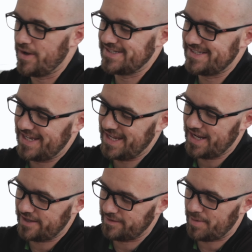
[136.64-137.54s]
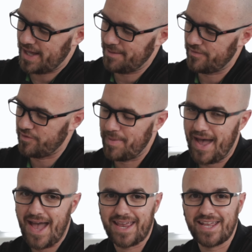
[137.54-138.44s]
it's sitting on the bottom of the
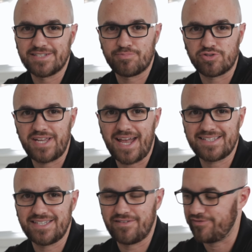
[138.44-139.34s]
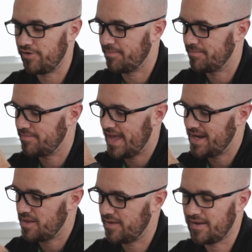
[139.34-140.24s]
bag, it's protected from
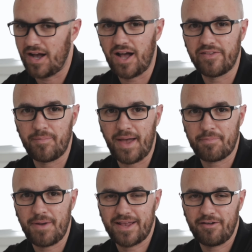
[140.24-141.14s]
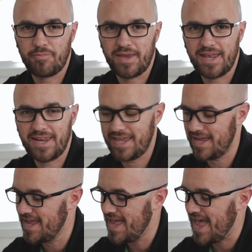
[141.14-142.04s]
anything on the backpack that would be hitting
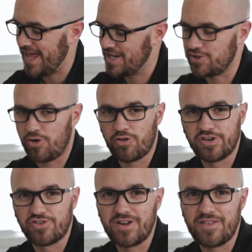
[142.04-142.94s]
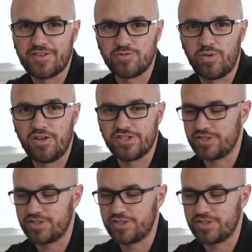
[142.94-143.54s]
it, and it's hard underneath as well.